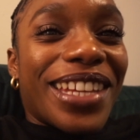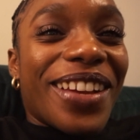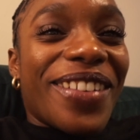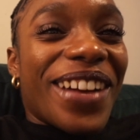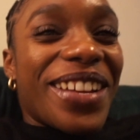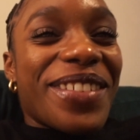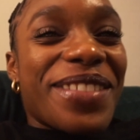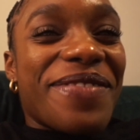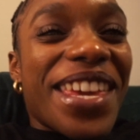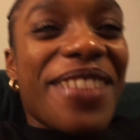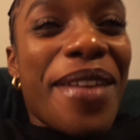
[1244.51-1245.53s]
get ready with
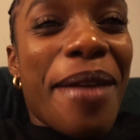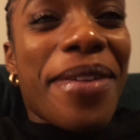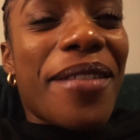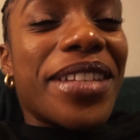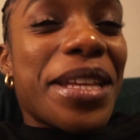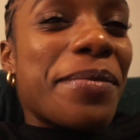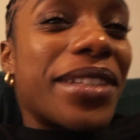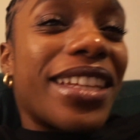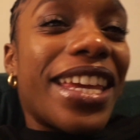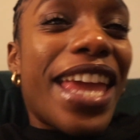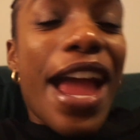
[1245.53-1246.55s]
me. I'm happy I was able to
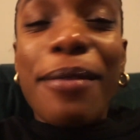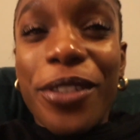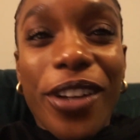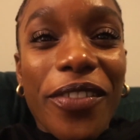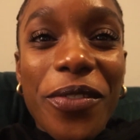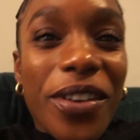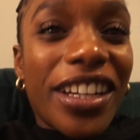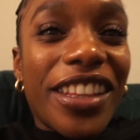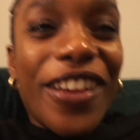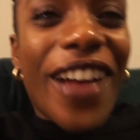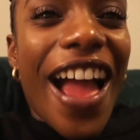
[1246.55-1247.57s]
like capture everyone
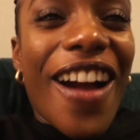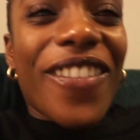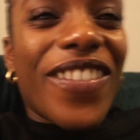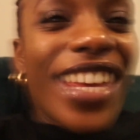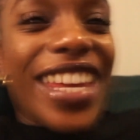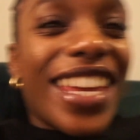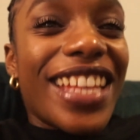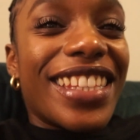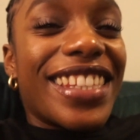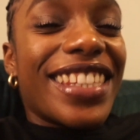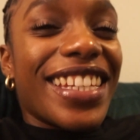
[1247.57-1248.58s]
in their outfits.